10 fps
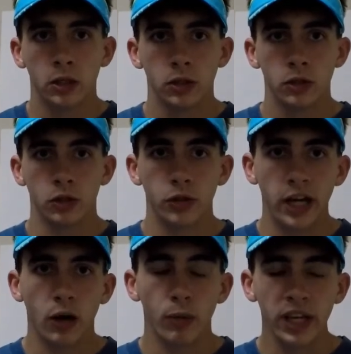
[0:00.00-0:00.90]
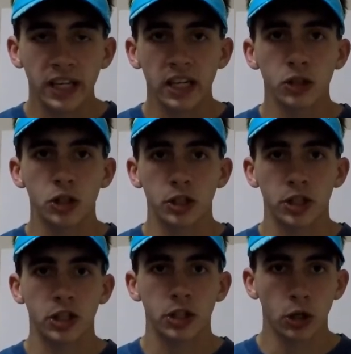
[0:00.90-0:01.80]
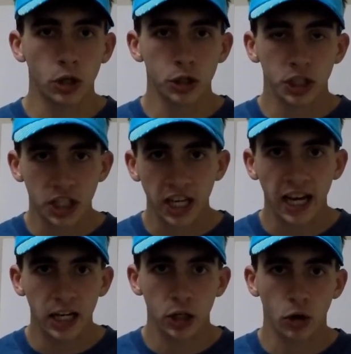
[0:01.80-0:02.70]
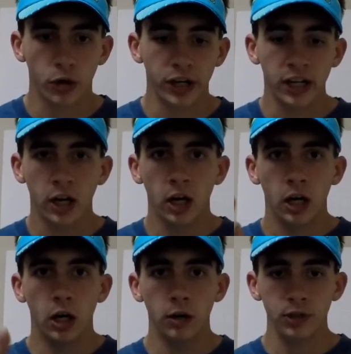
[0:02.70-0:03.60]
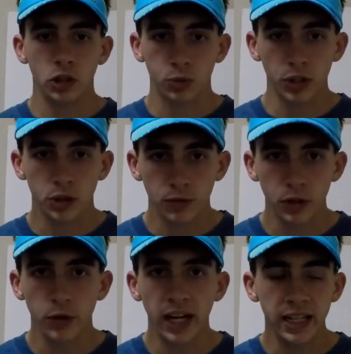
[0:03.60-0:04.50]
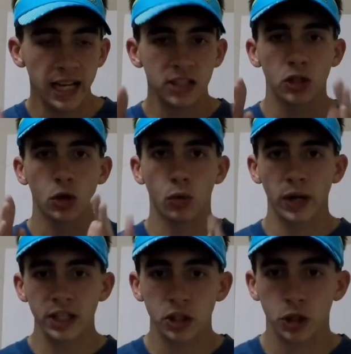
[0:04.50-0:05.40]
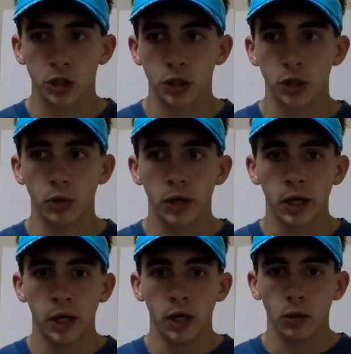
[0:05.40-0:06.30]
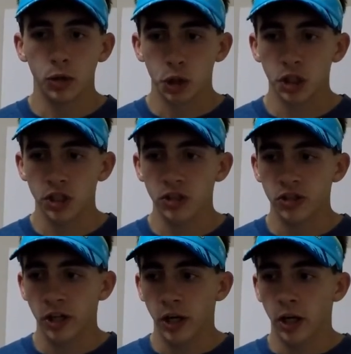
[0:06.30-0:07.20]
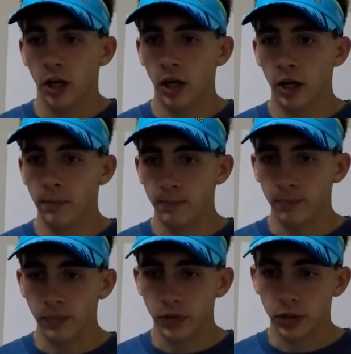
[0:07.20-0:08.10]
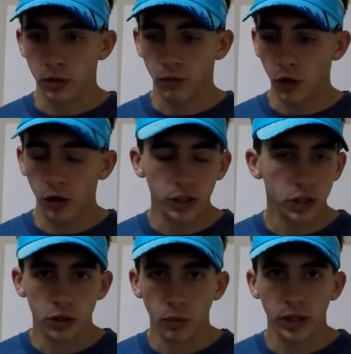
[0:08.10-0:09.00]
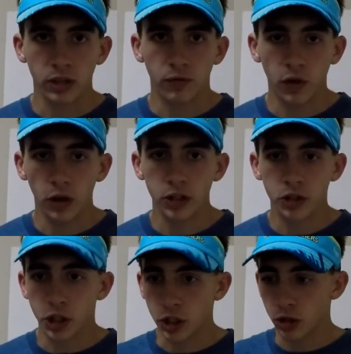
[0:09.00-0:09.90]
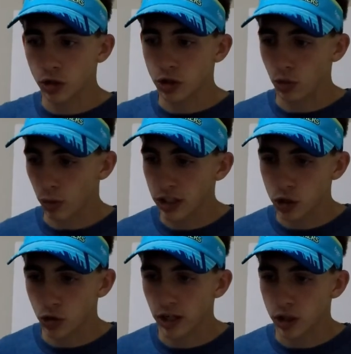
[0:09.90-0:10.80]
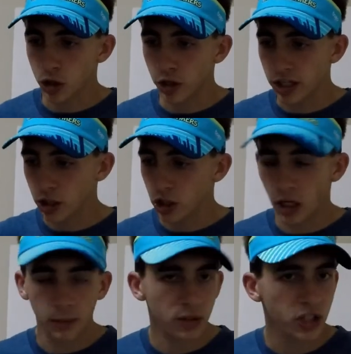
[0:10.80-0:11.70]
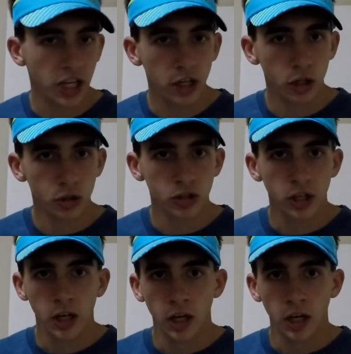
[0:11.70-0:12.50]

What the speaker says: So now we get into the third category of this race review, and that's race crew, which is the way the volunteers, the race director, and the commentators